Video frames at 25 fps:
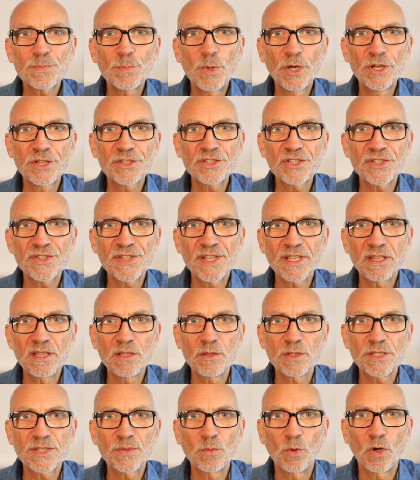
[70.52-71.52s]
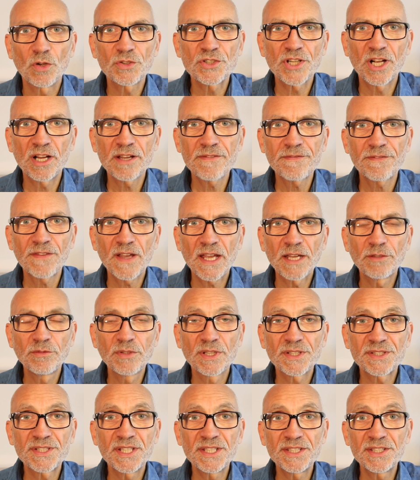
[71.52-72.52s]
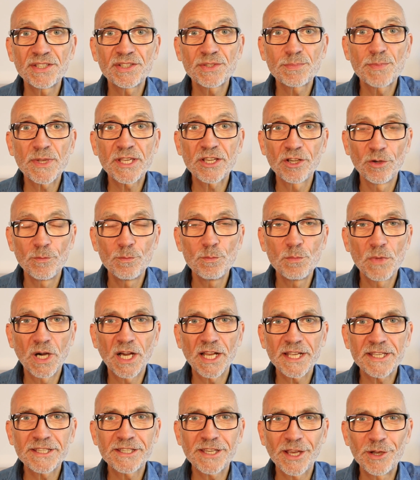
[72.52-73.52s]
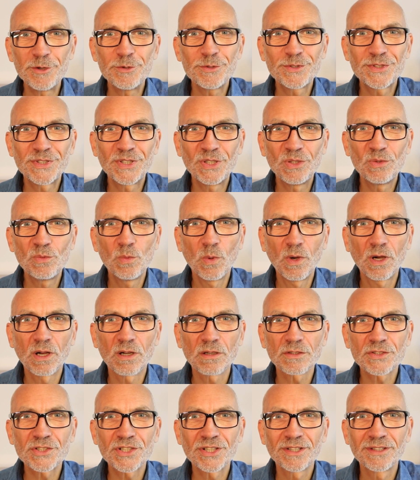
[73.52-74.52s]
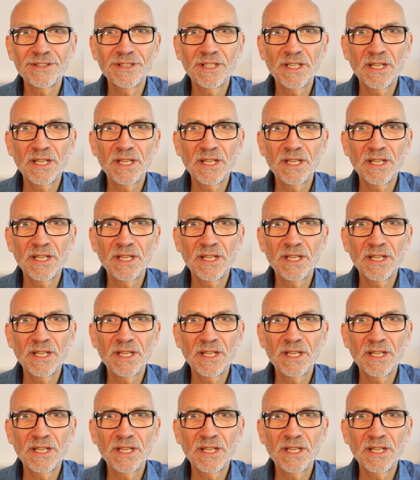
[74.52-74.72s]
purchasing this watch, I found that it has become my go-to watch.